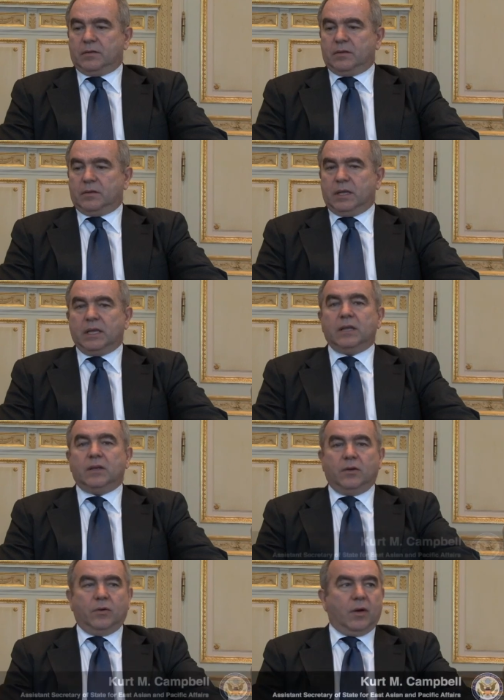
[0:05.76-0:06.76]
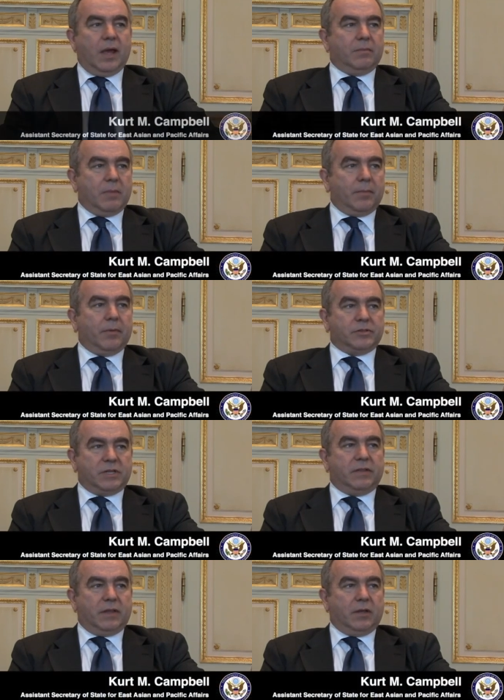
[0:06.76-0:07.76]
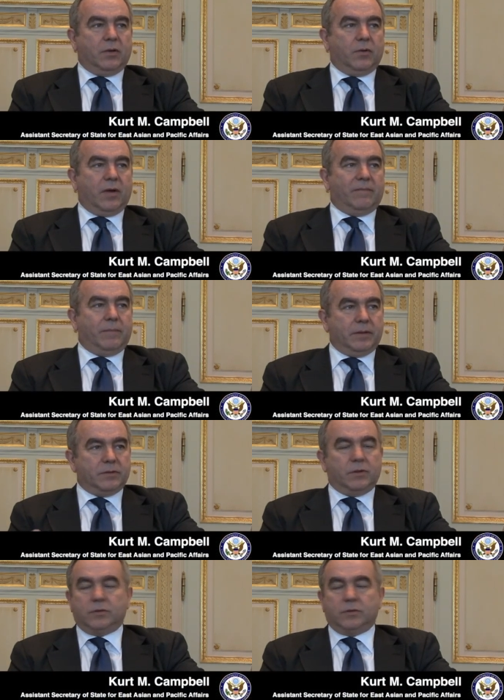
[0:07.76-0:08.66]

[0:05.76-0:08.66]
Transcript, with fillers: the EU and members in the EU have been